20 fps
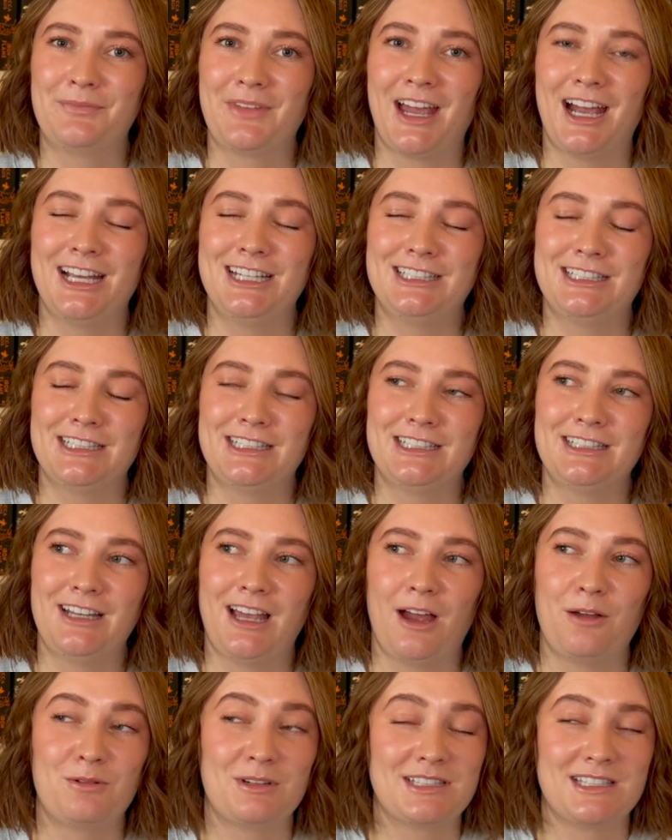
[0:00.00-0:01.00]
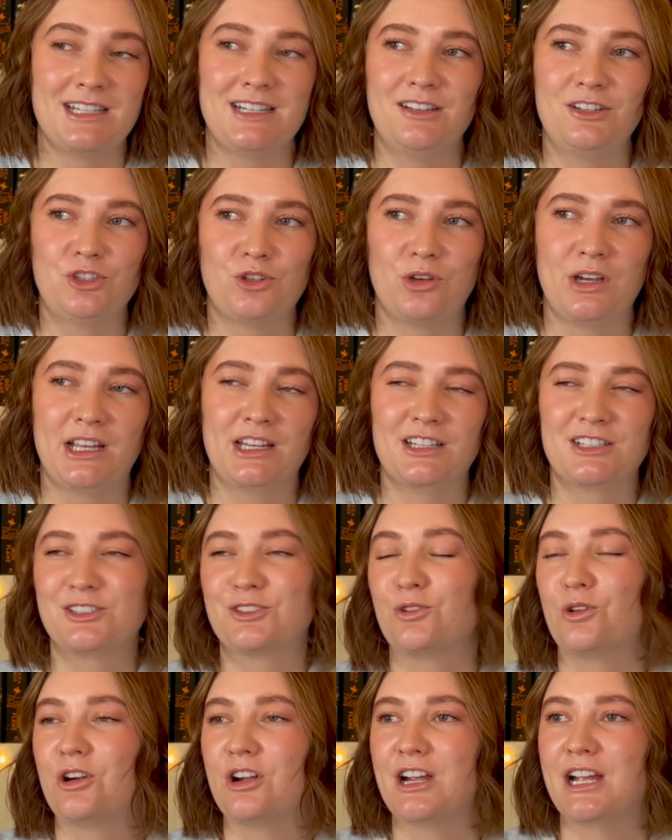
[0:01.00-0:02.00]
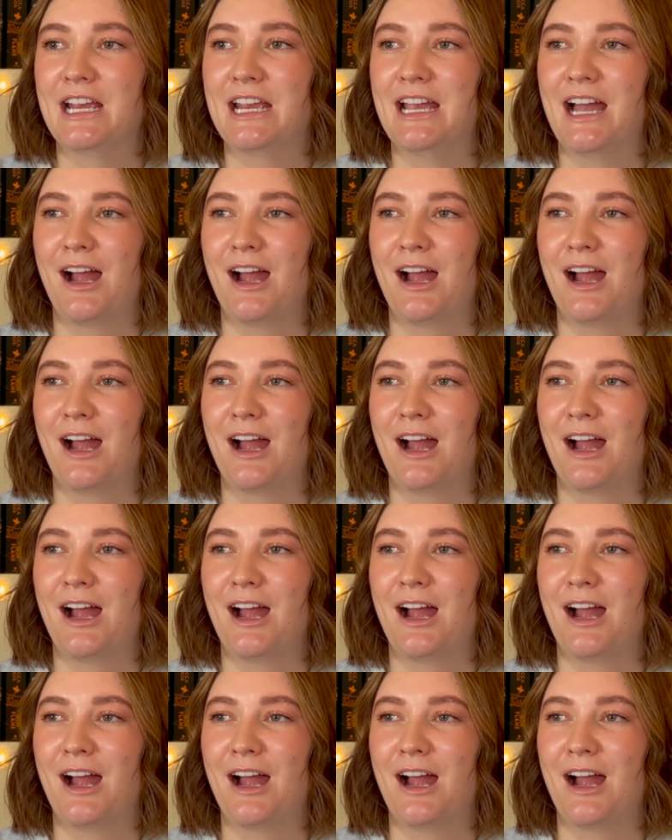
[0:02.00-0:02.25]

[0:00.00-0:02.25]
I wasn't enjoying the story.